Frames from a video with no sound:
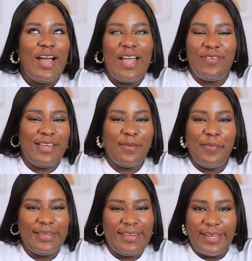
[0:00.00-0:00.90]
I feel like a
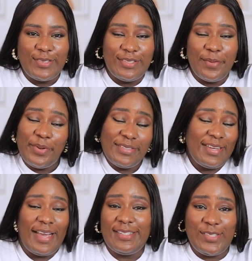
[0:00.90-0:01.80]
bad guy today, but
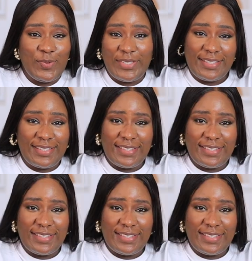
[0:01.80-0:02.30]
yeah, it is what it